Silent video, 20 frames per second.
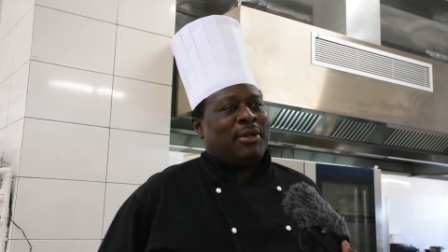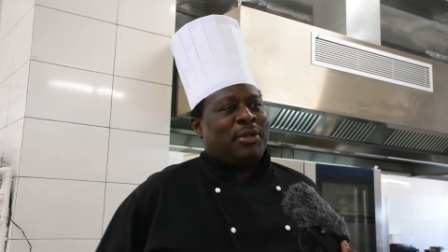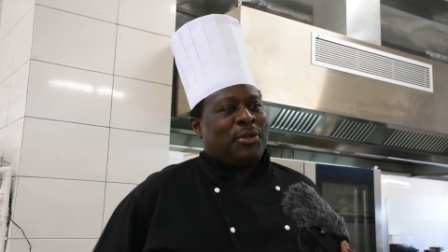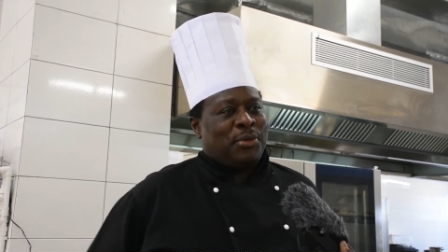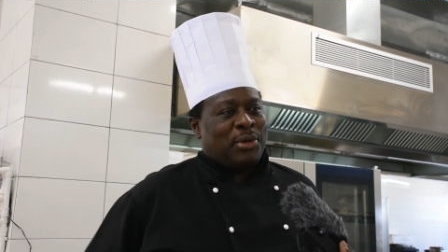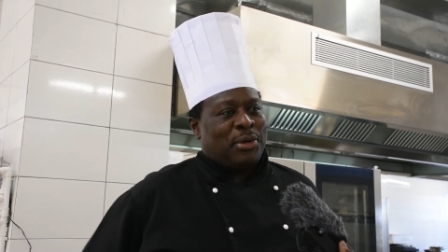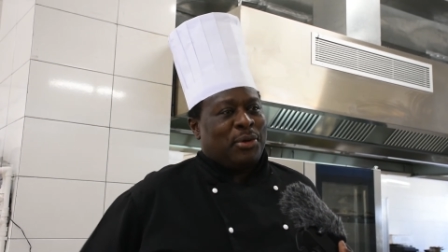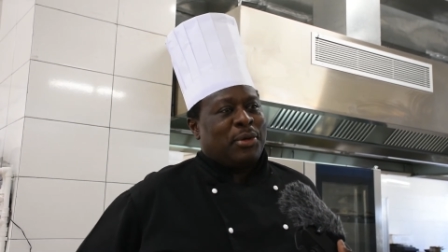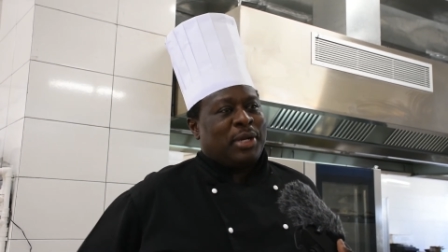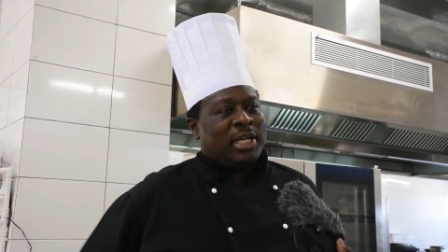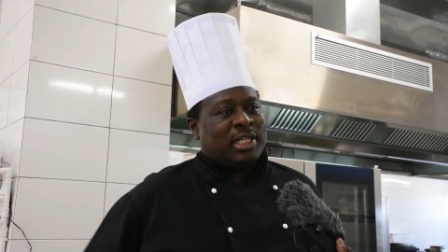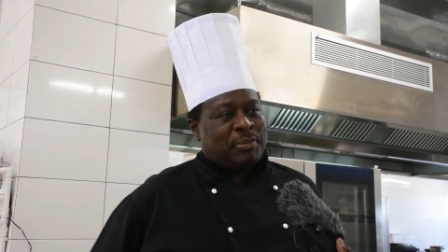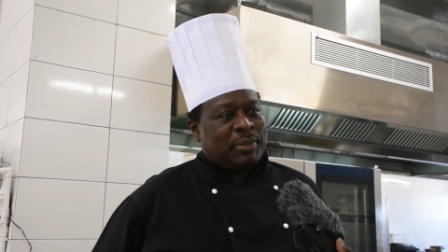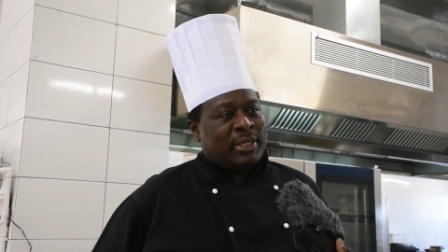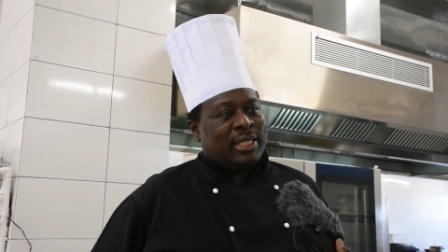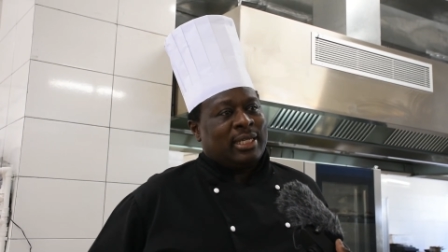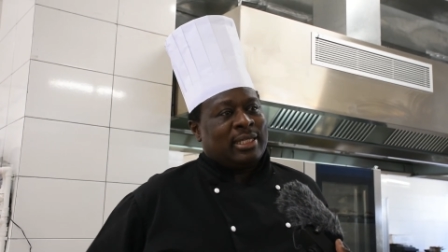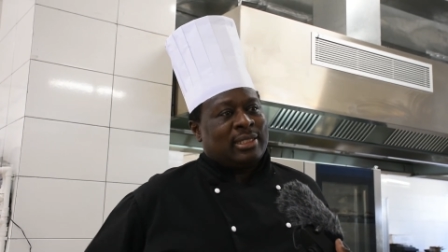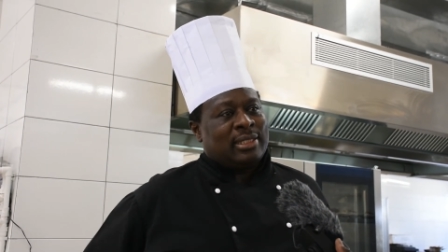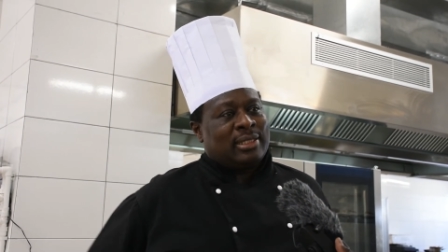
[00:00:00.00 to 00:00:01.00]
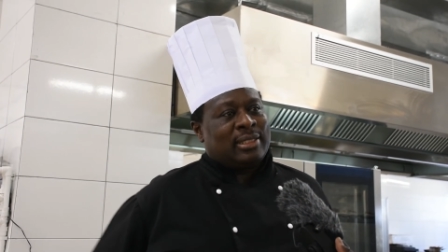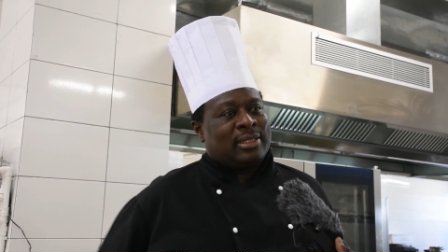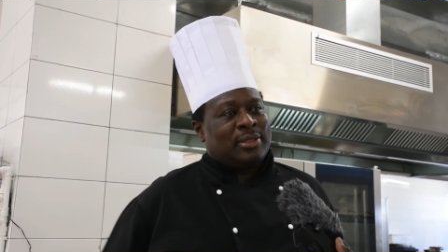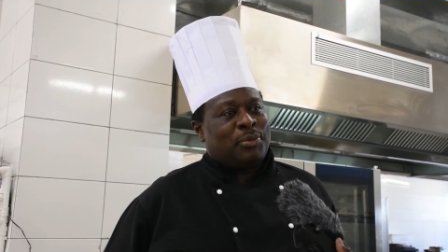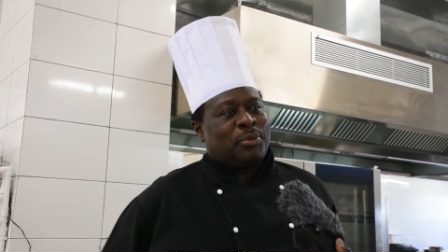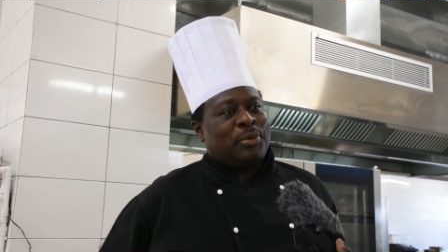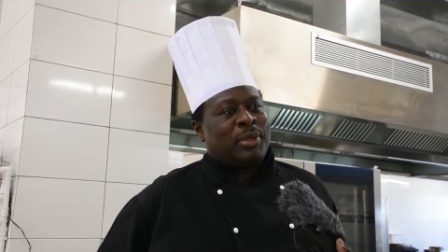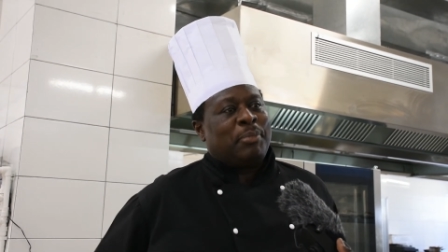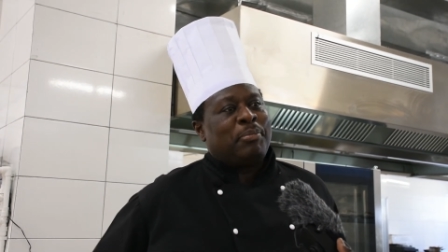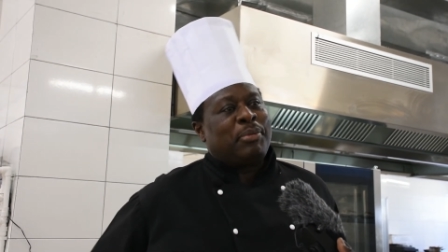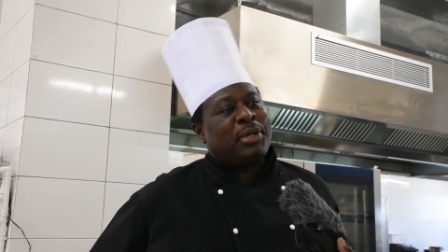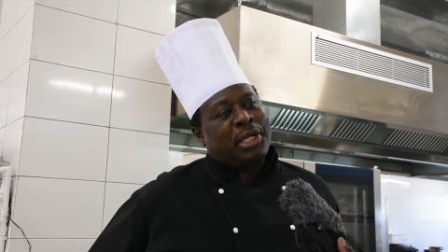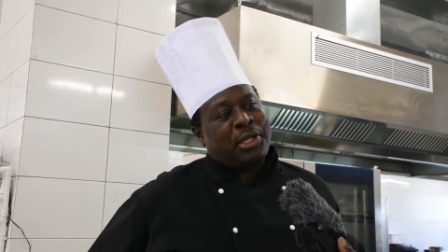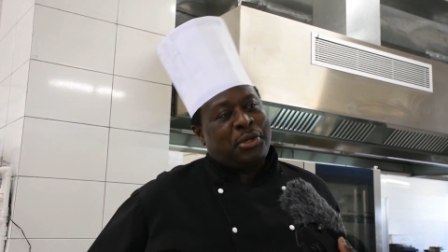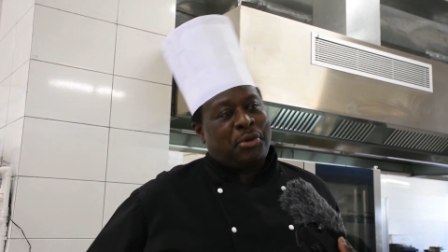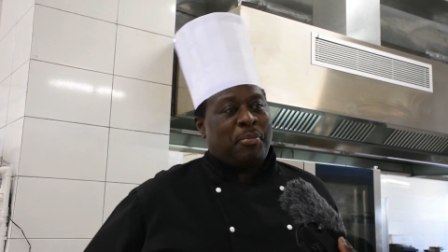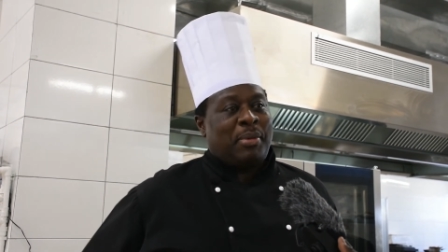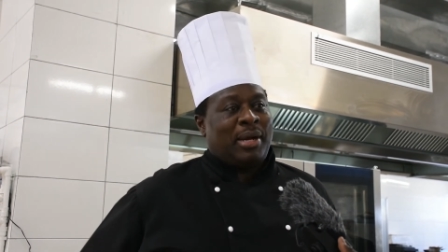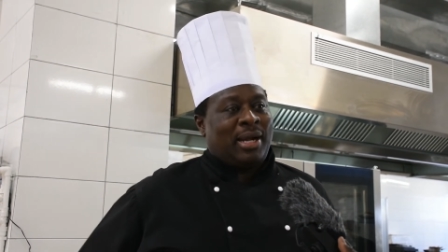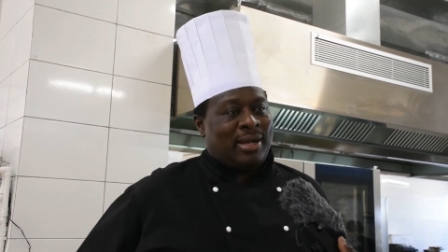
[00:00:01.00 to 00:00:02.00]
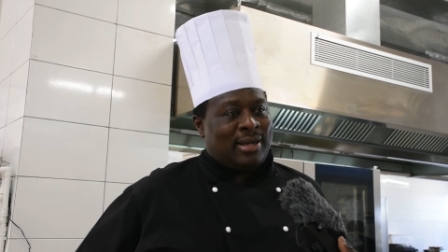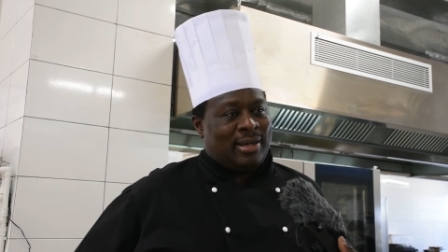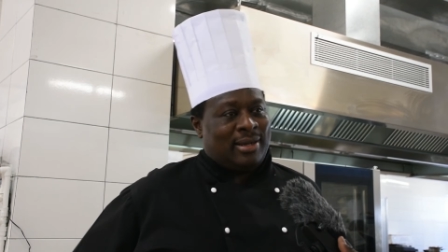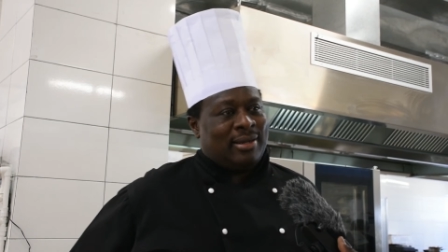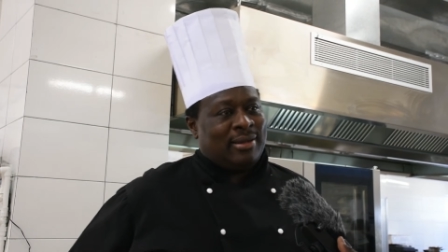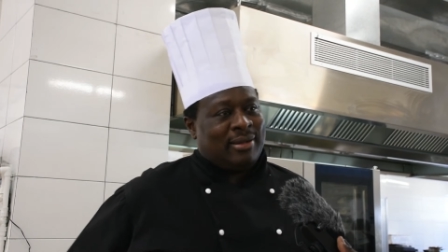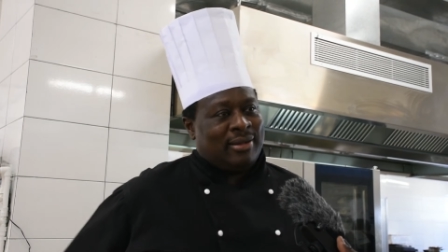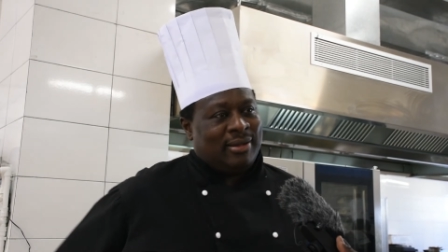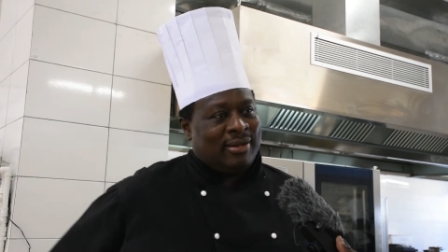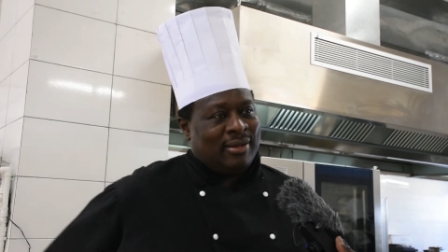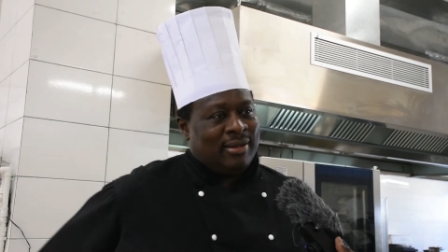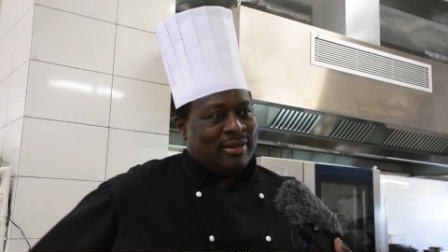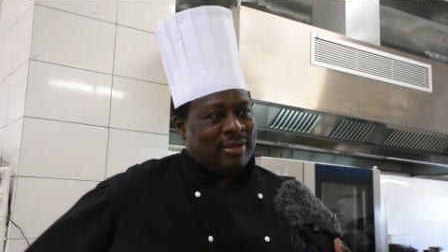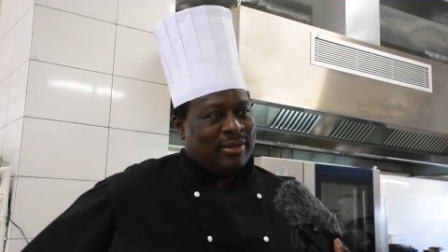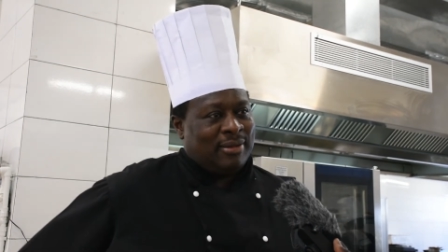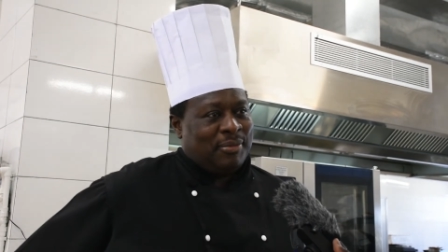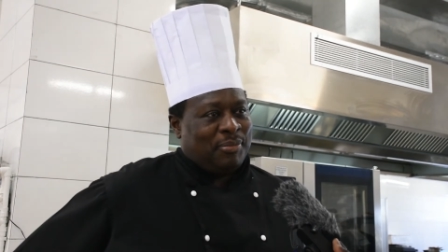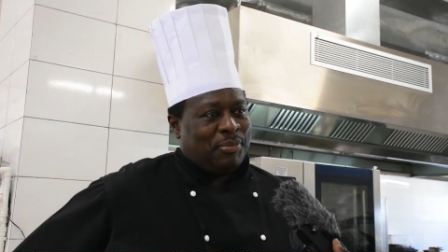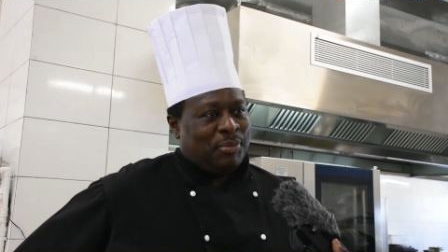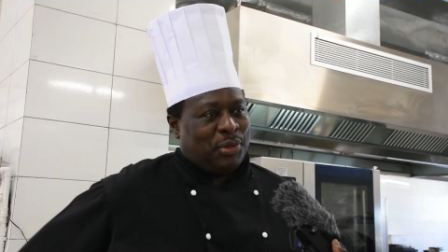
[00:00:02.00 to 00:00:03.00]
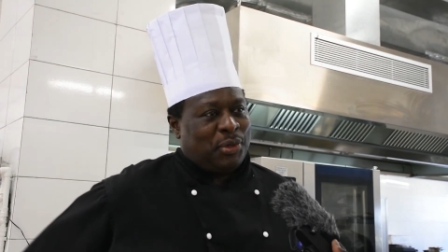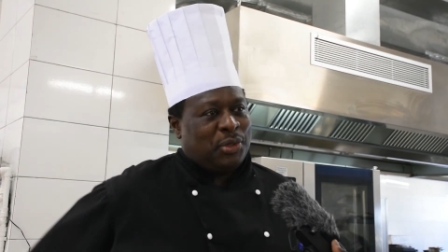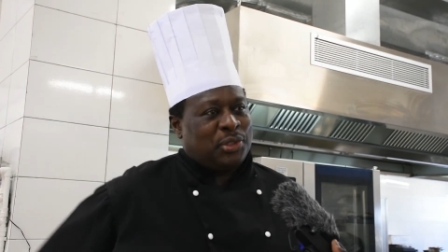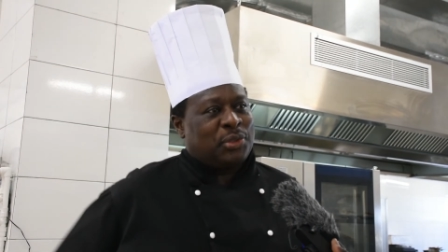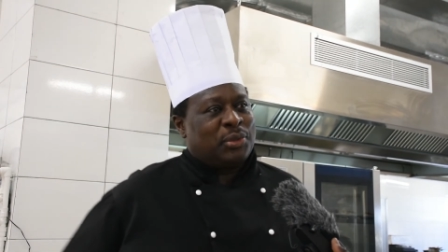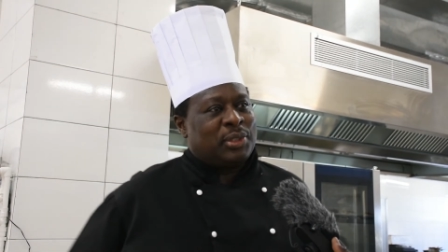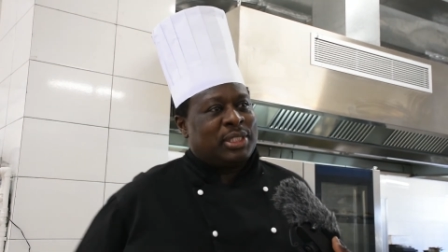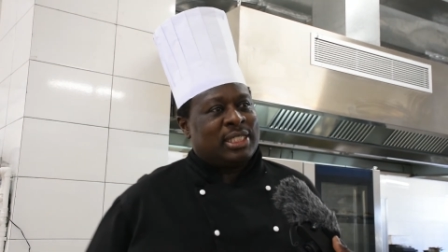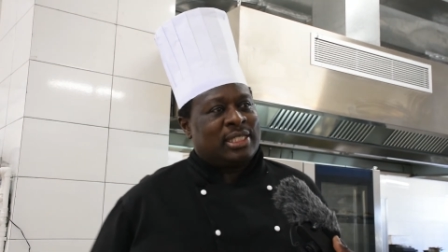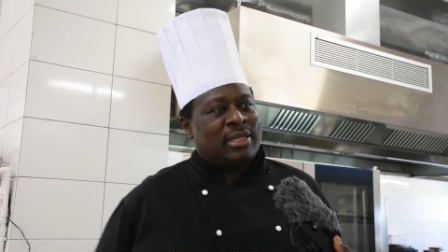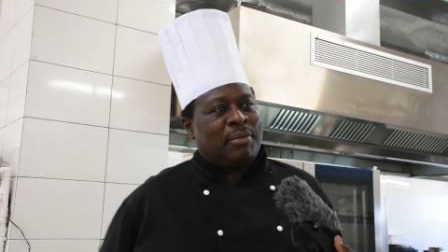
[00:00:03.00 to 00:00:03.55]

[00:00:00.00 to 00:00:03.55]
Your own experience will bring you back because you'll see